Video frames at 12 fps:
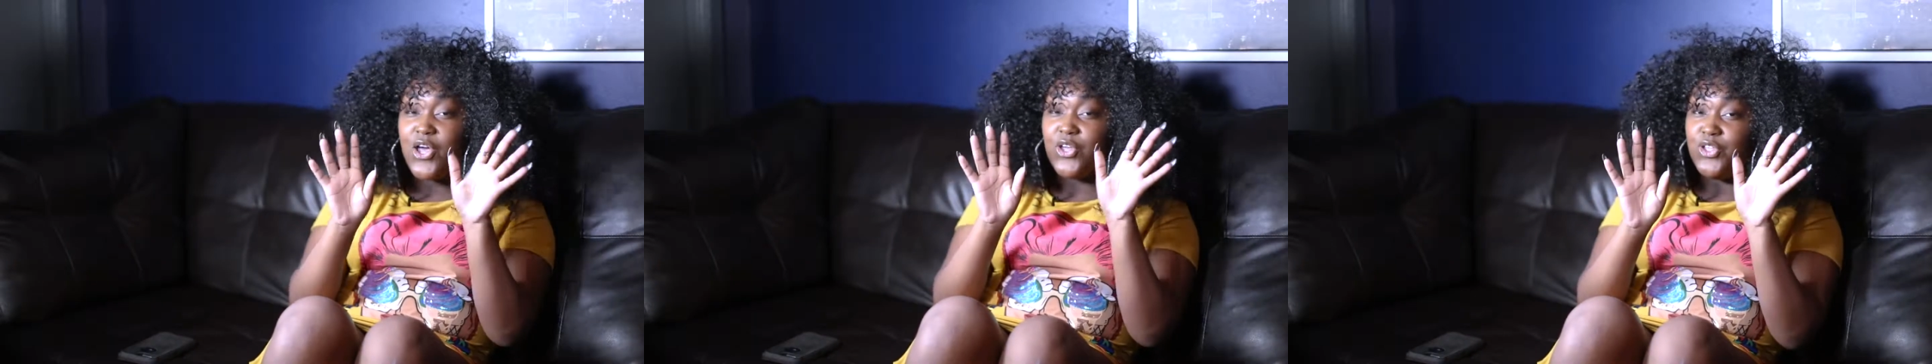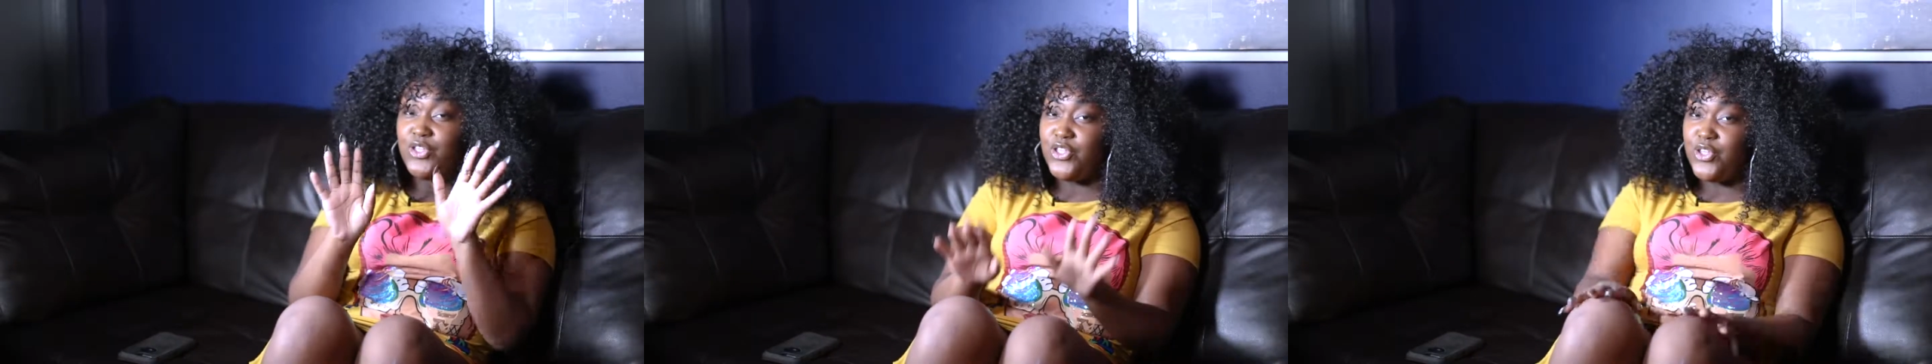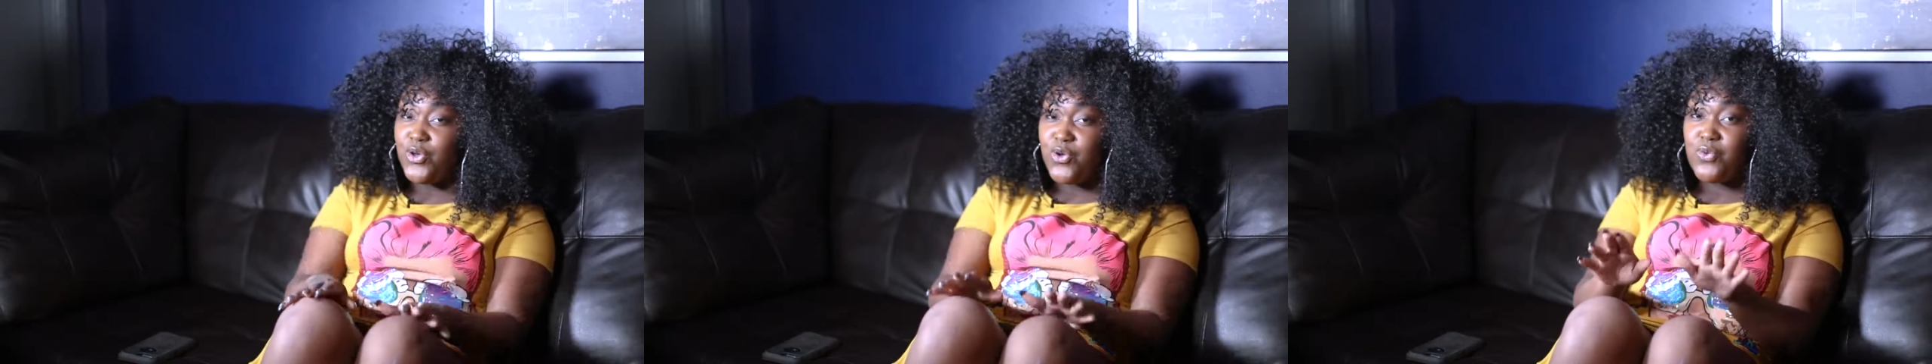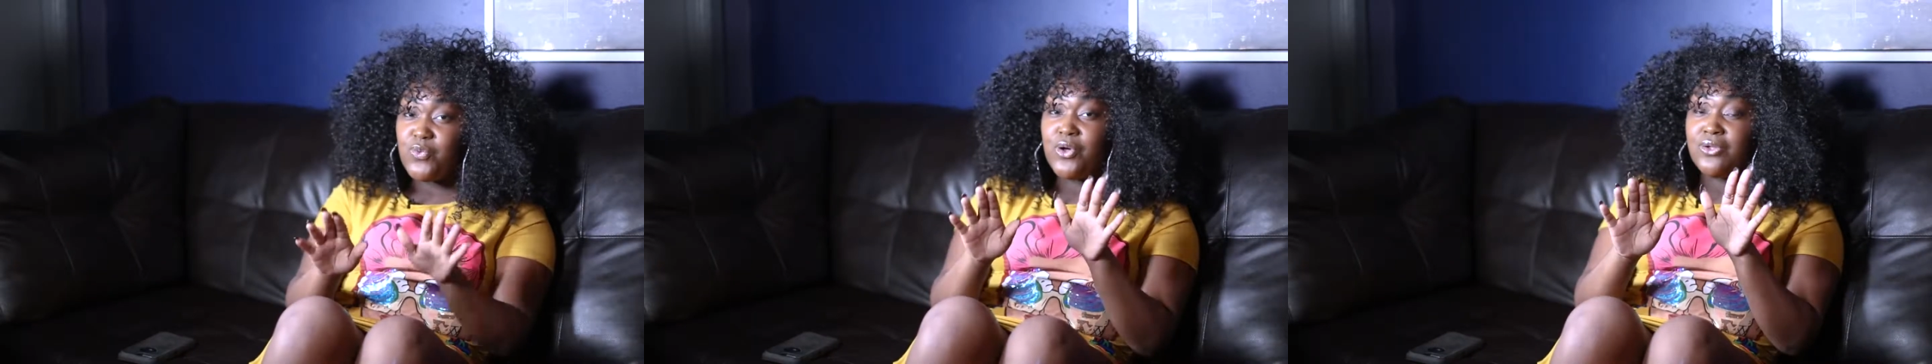you
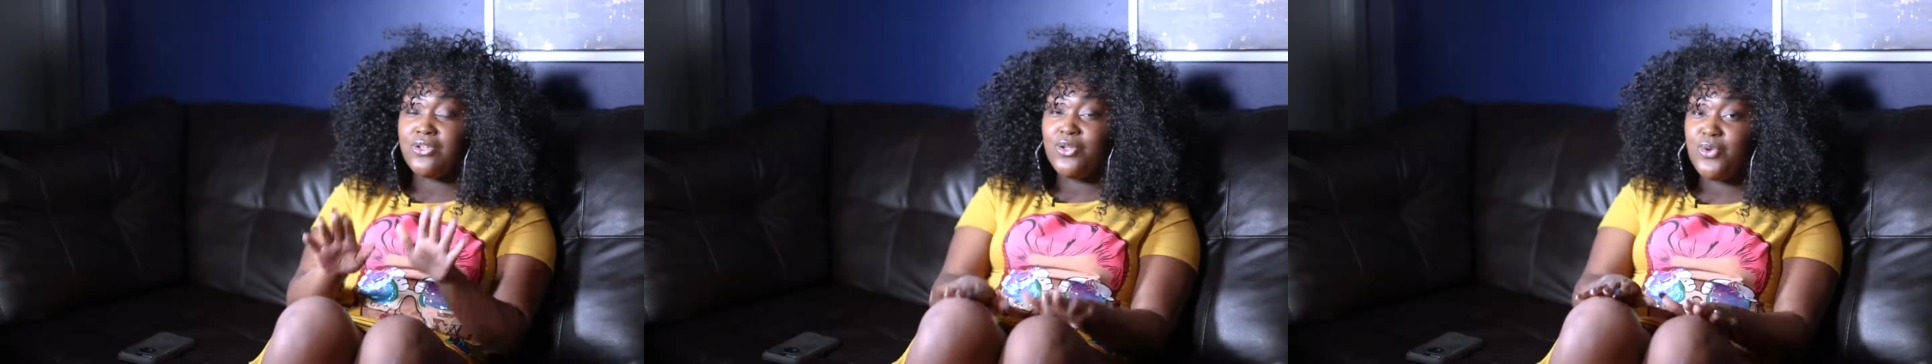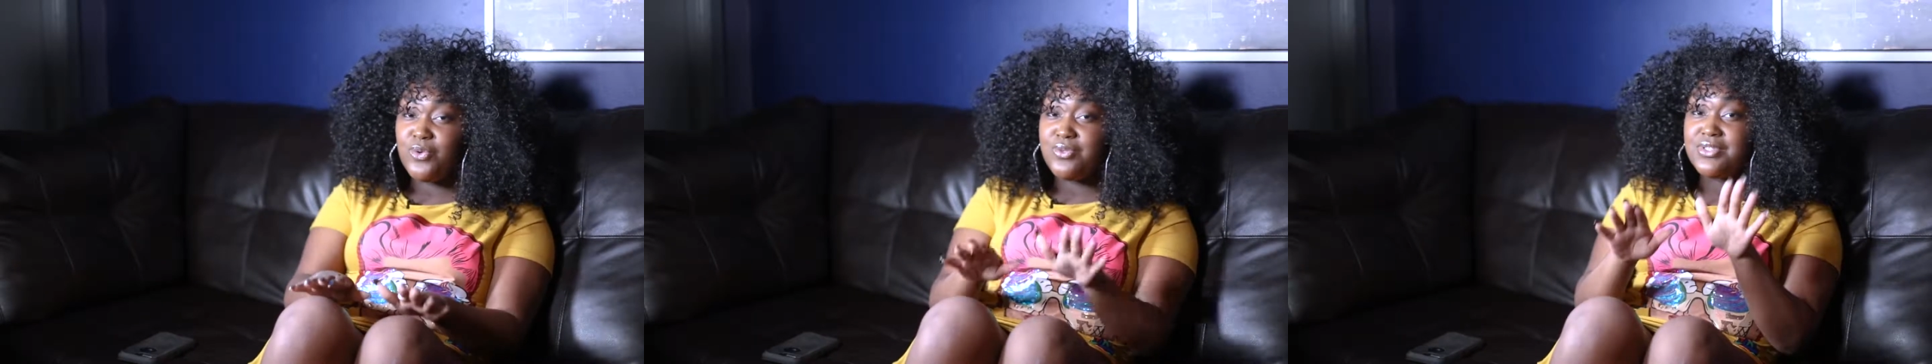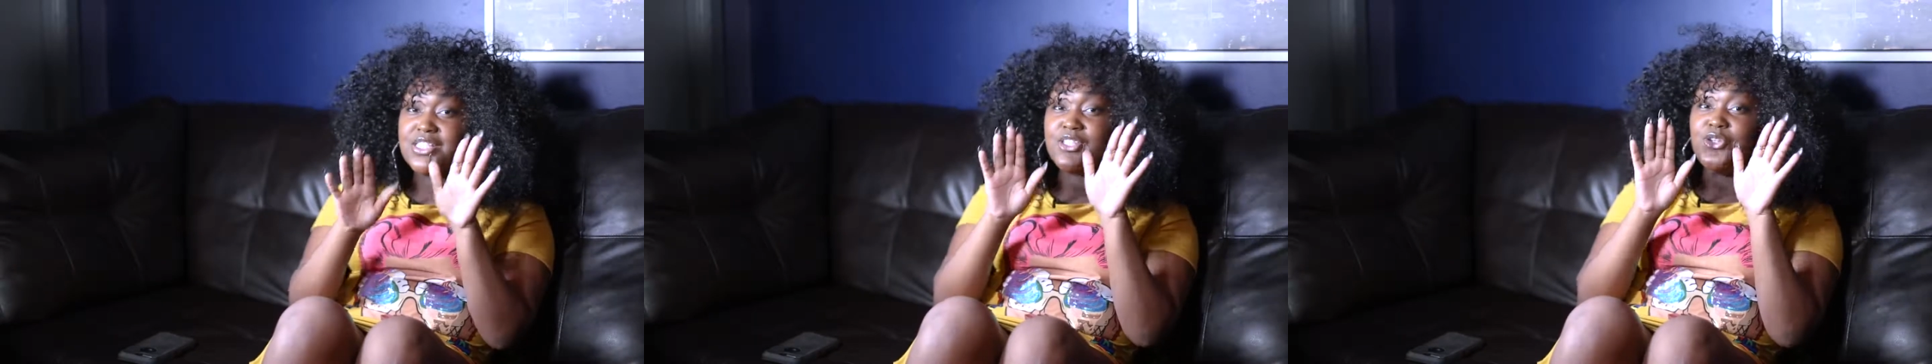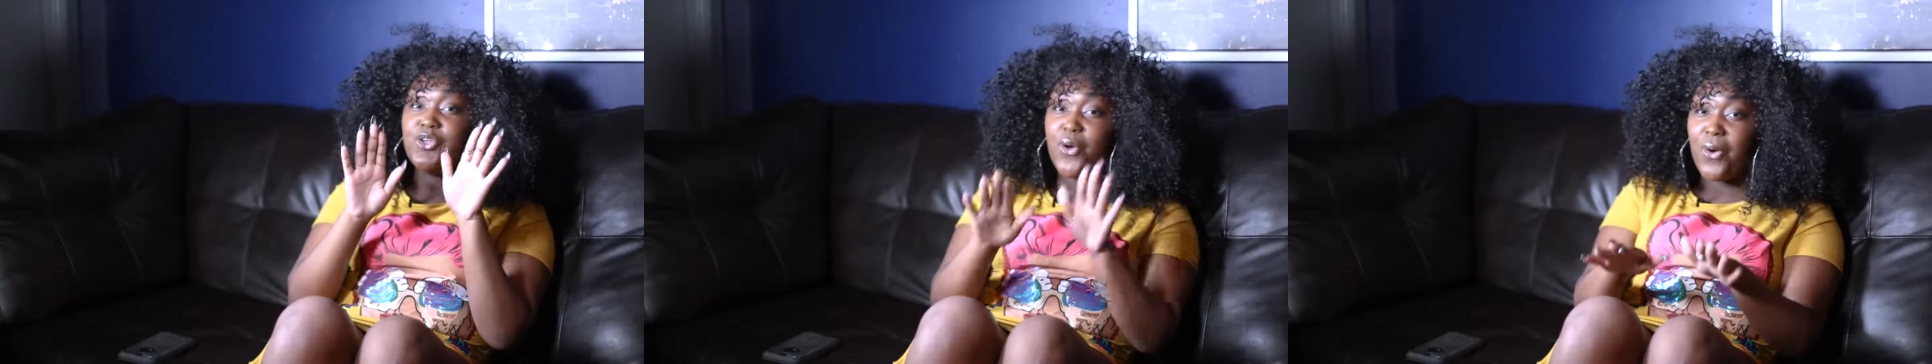will lose
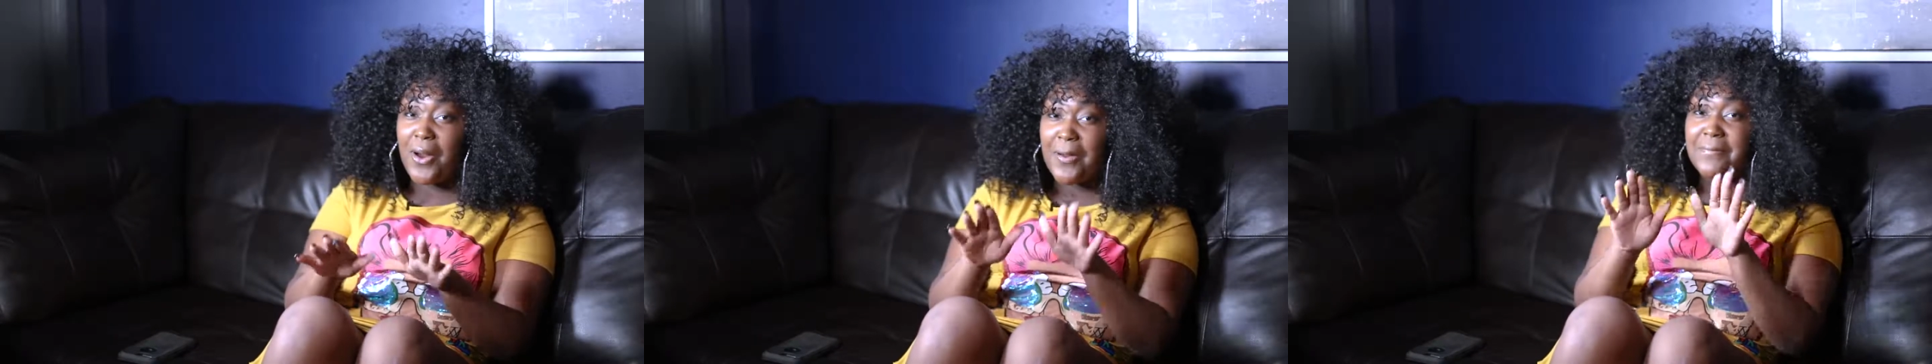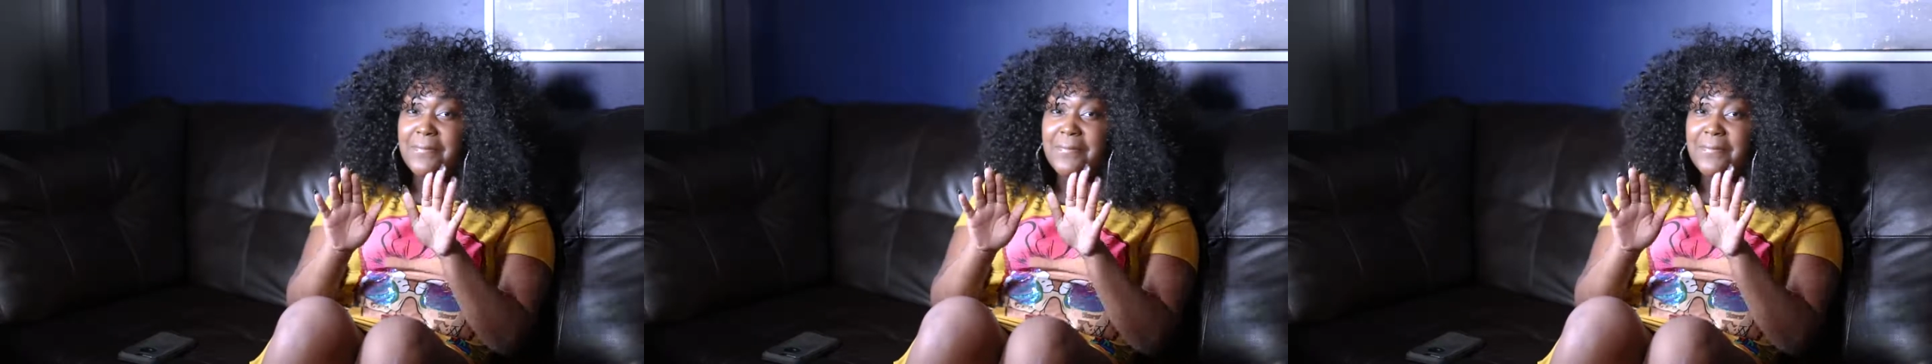your